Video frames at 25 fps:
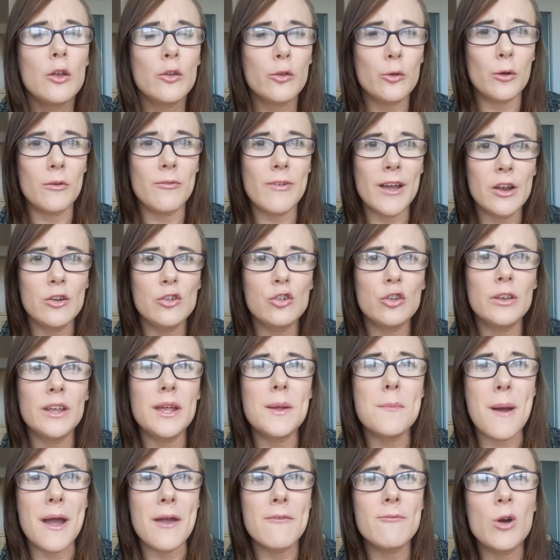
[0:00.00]
so
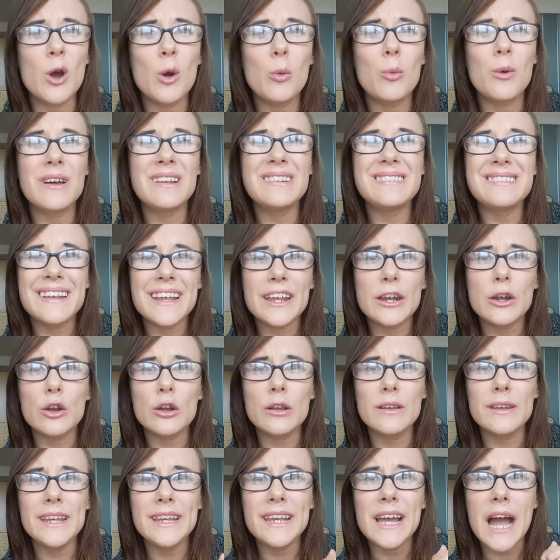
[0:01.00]
eventually my foot will
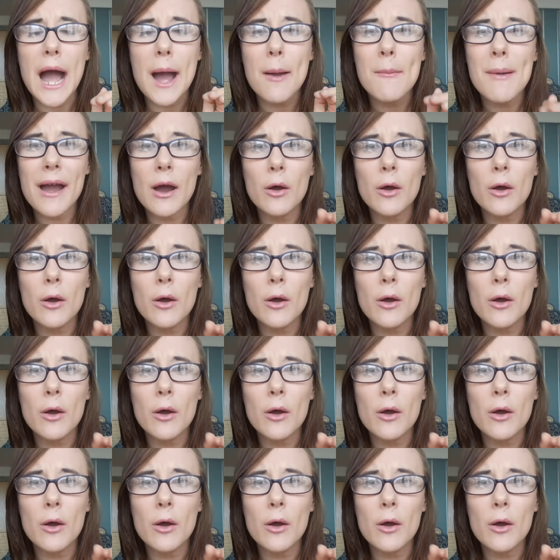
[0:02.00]
literally come